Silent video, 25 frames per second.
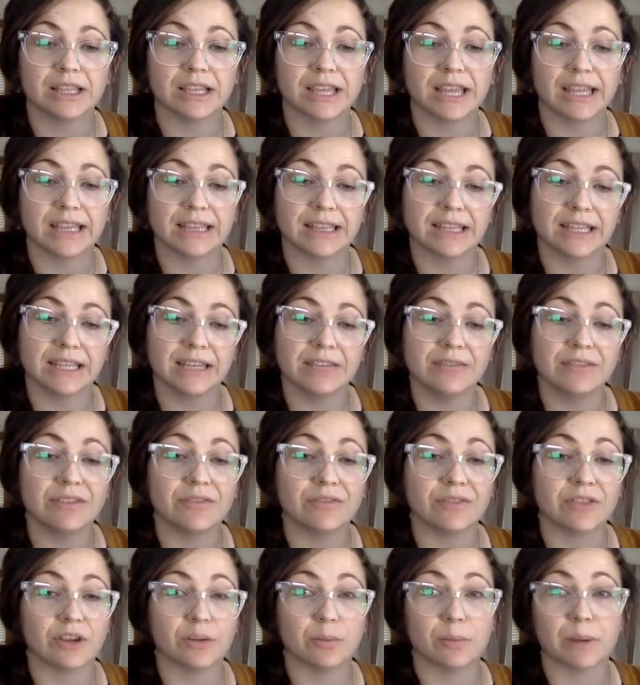live if
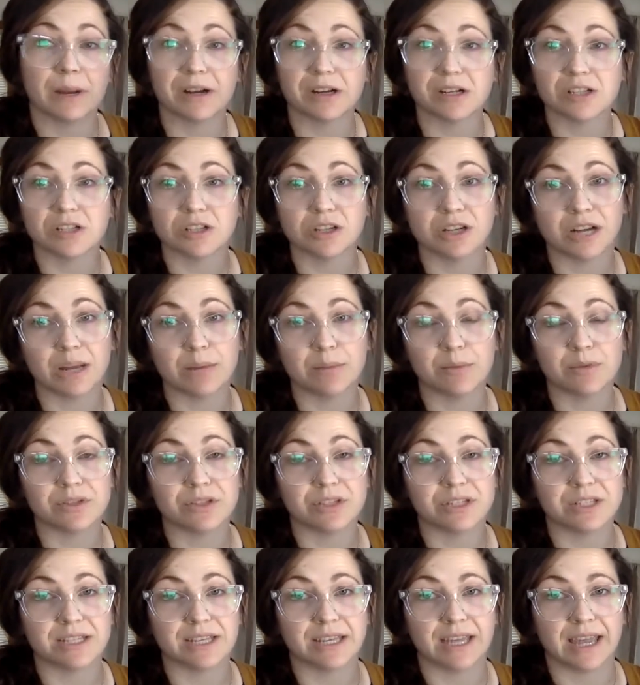their parents are able
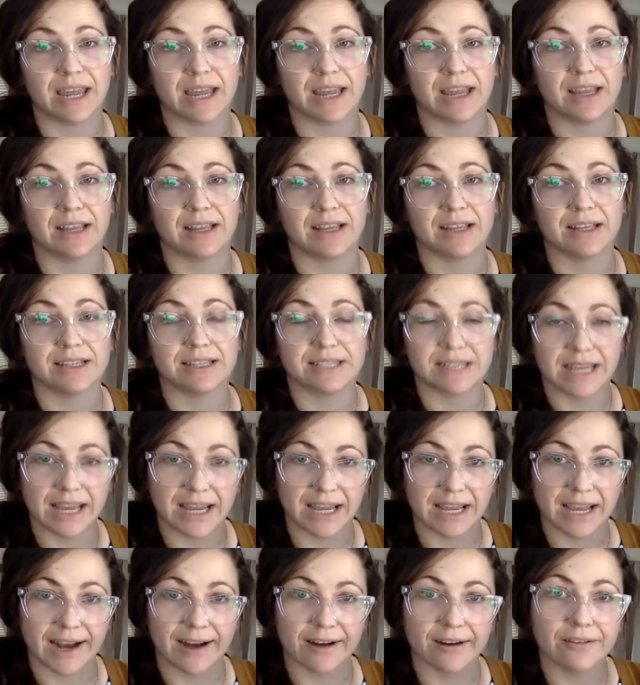to take
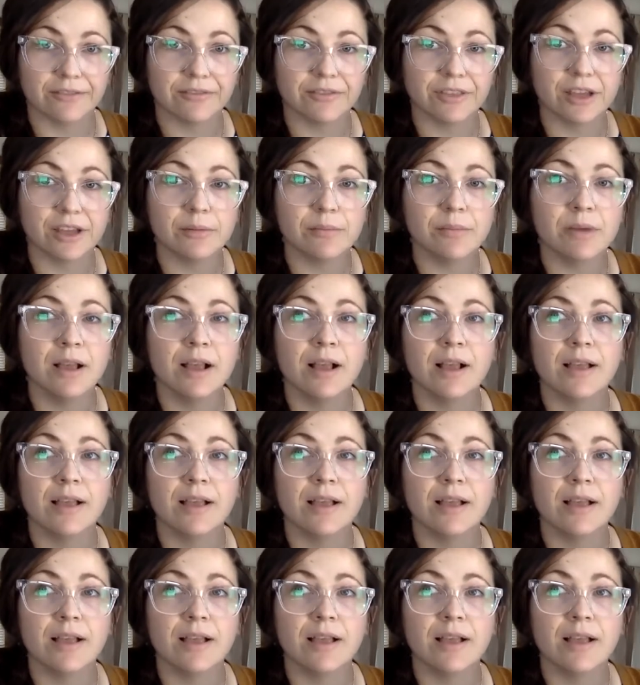care of them.